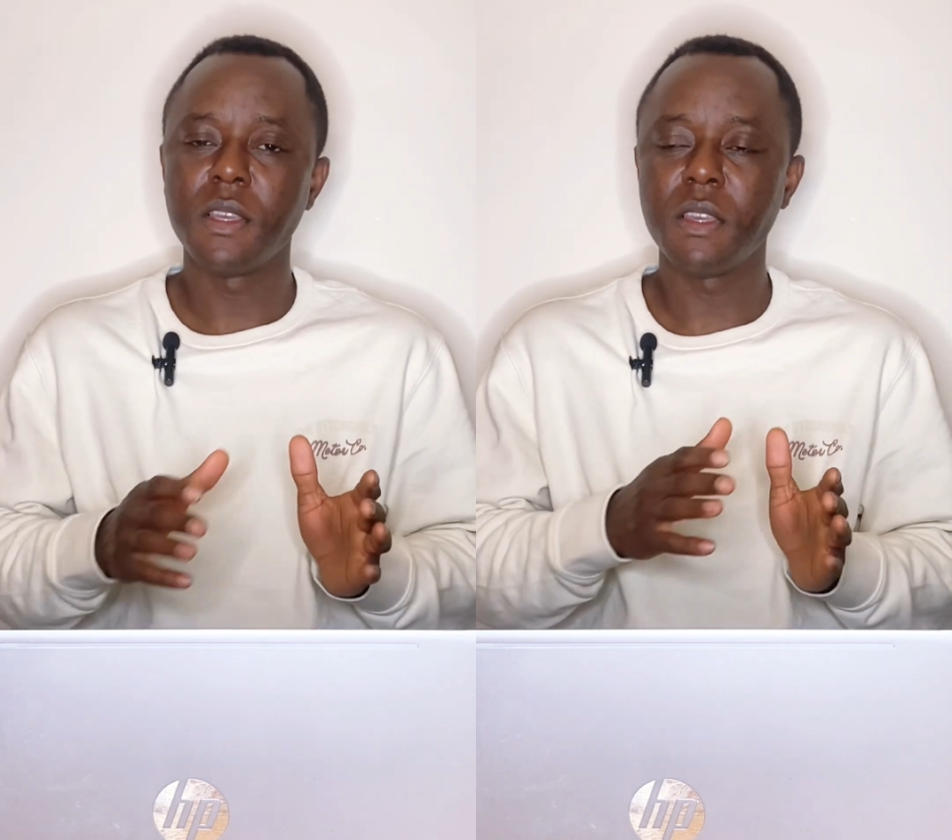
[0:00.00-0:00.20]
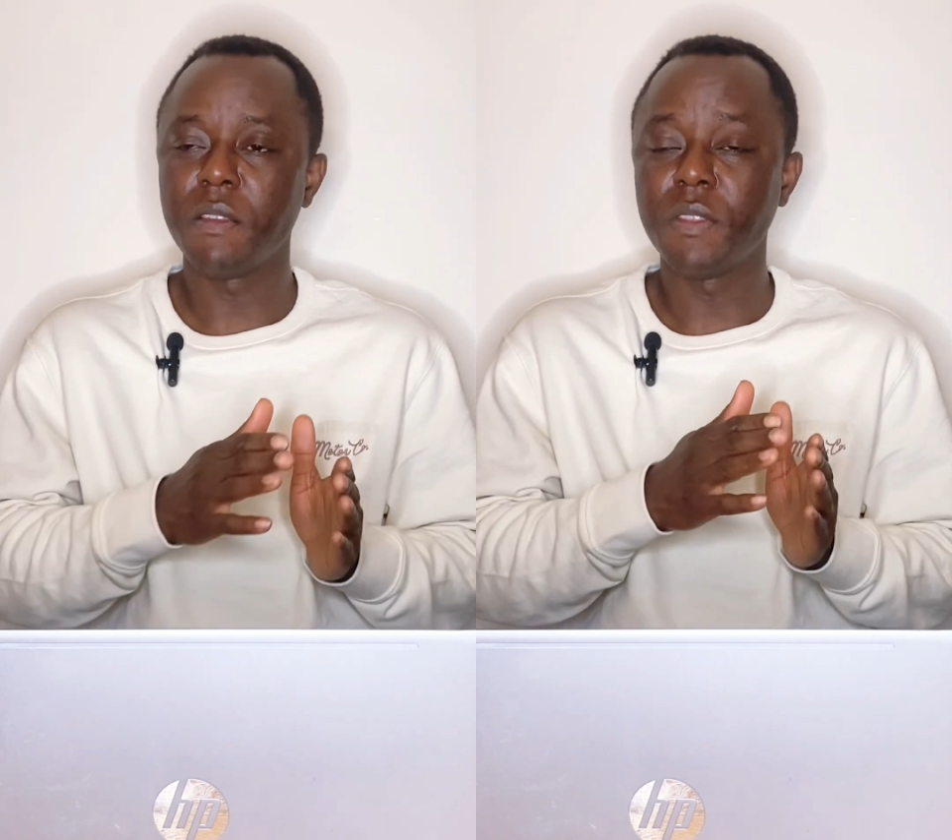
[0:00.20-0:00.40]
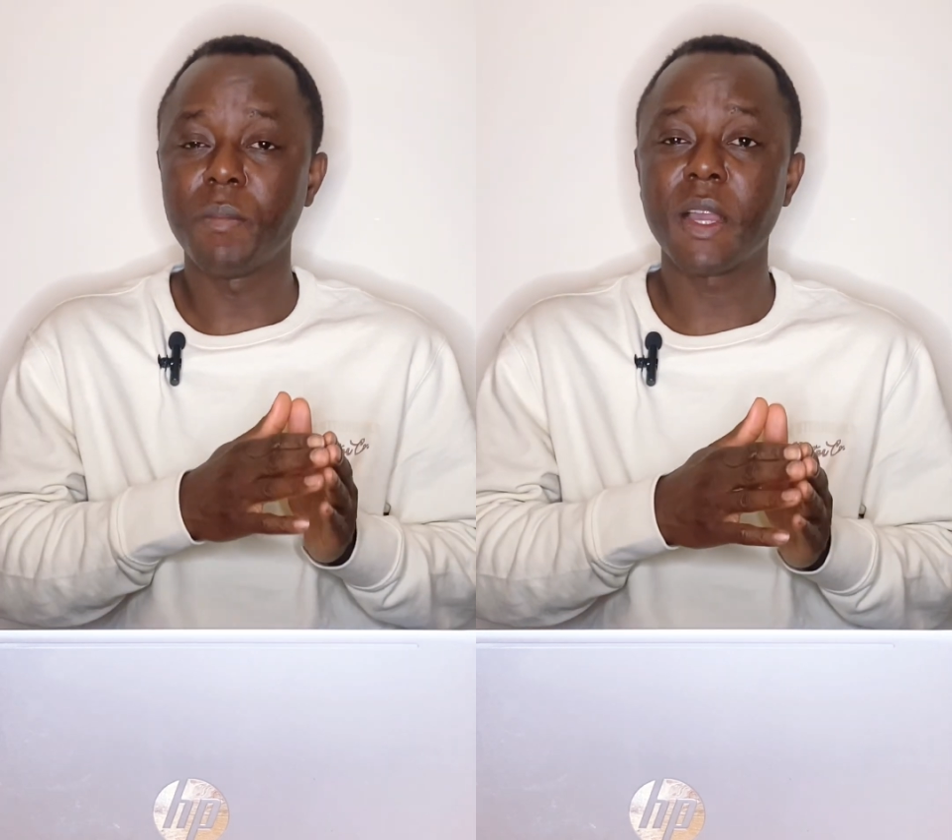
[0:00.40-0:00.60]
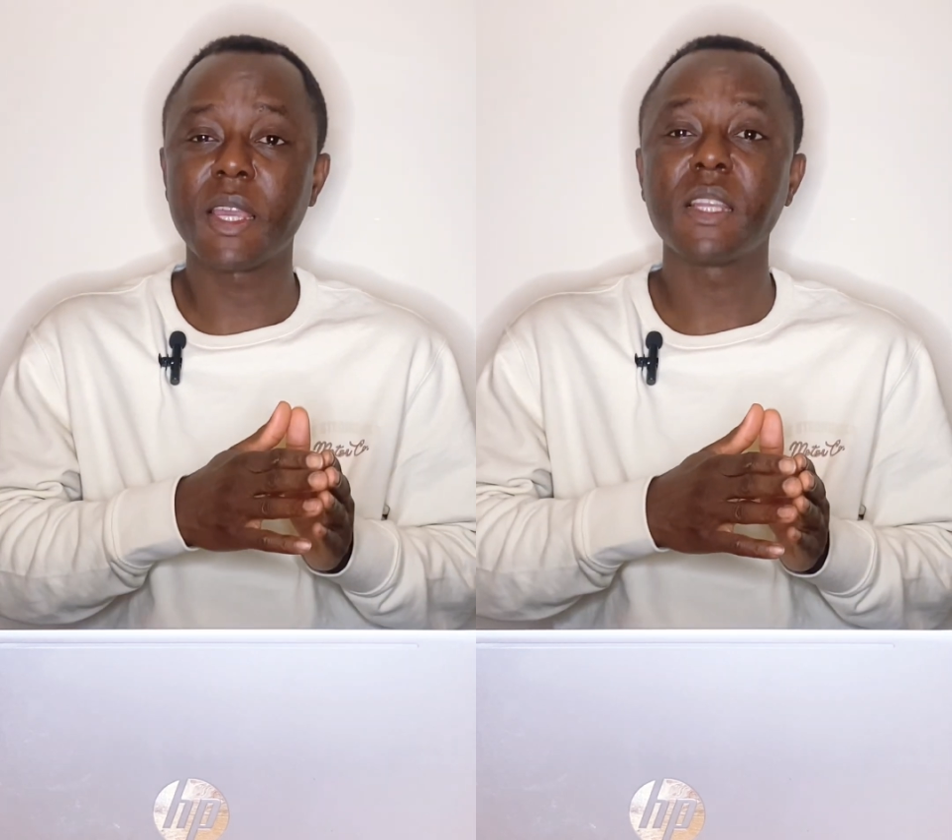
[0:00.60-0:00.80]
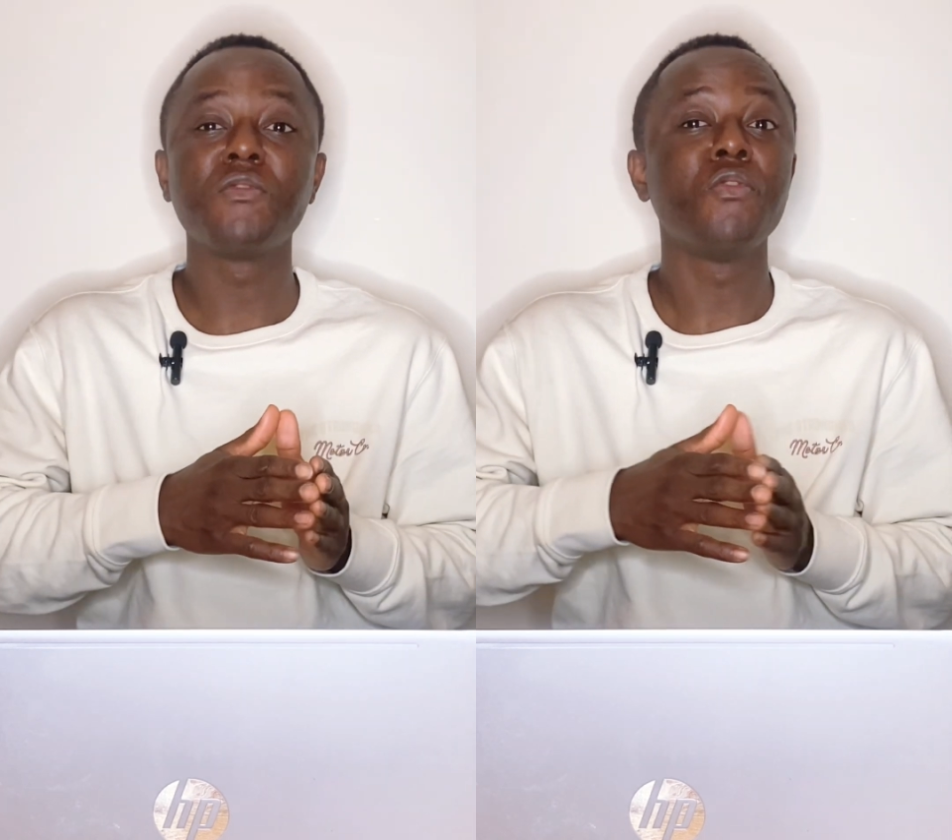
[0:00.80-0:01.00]
if the
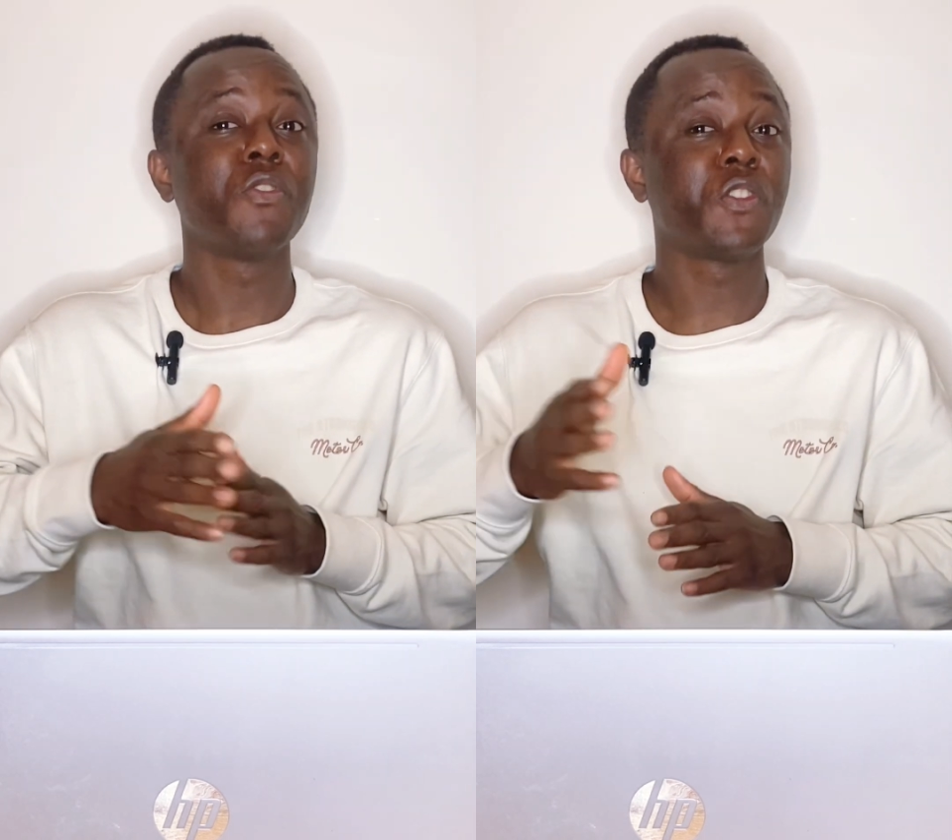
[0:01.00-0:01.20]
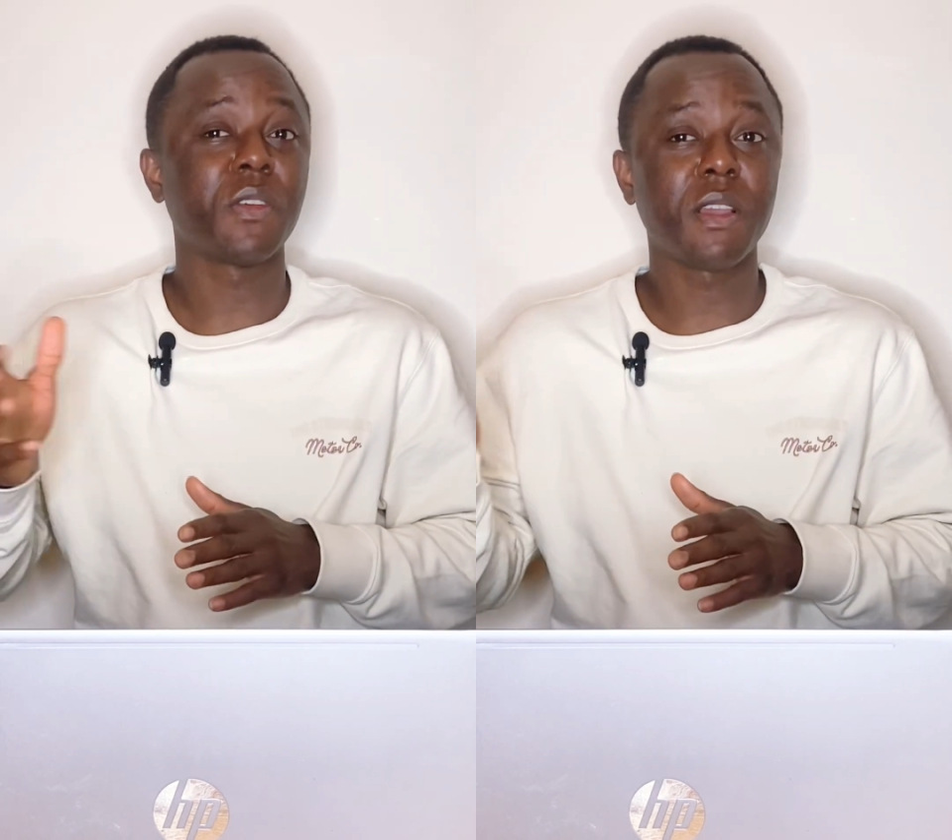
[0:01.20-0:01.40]
market goes your